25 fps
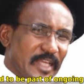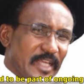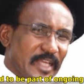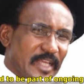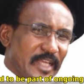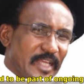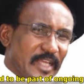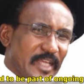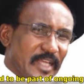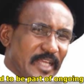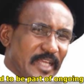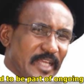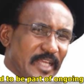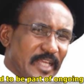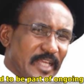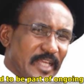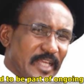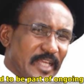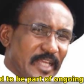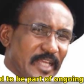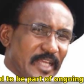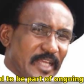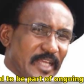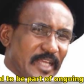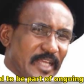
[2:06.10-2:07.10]

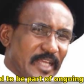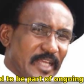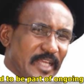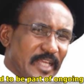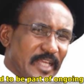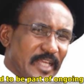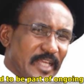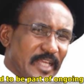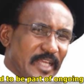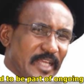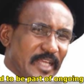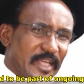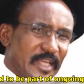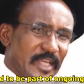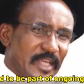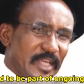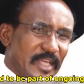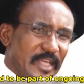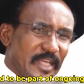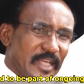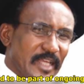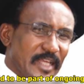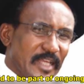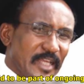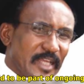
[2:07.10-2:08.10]

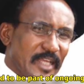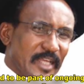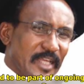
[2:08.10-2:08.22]
No one is speaking in this clip.